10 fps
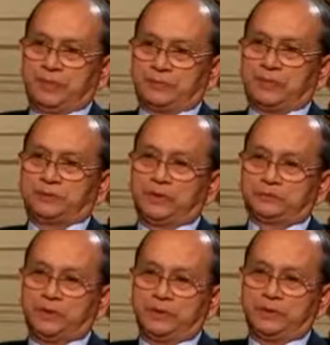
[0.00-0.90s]
There are
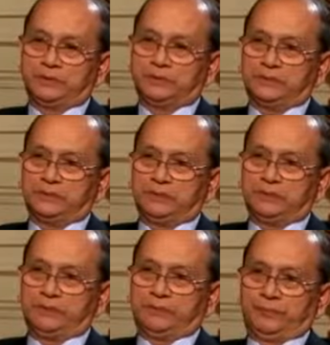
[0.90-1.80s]
still serious human
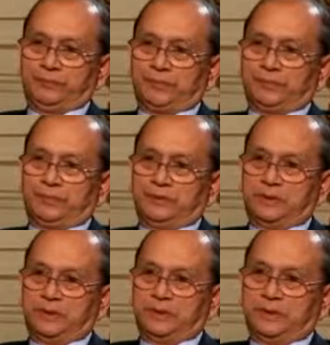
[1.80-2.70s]
rights abuses
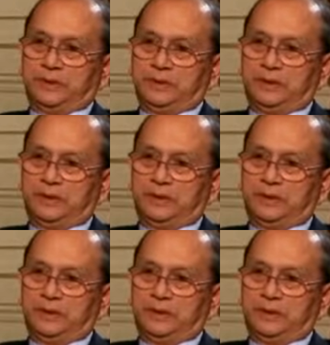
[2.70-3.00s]
that are,